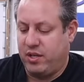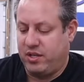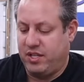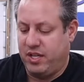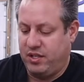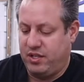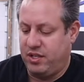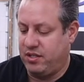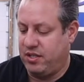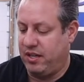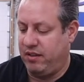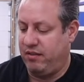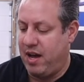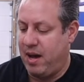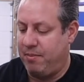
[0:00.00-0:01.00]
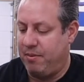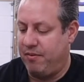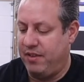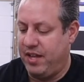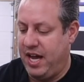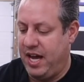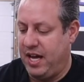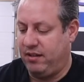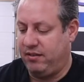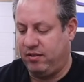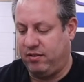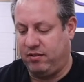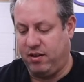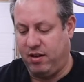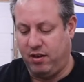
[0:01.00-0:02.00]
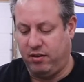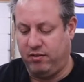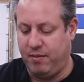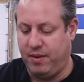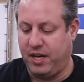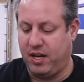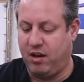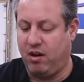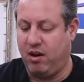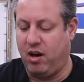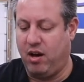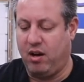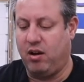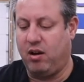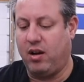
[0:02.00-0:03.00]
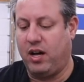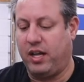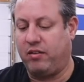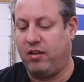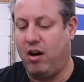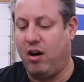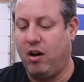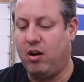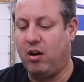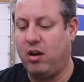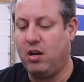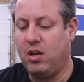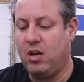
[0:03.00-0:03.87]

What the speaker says: extensions on top of that to make it a lot taller.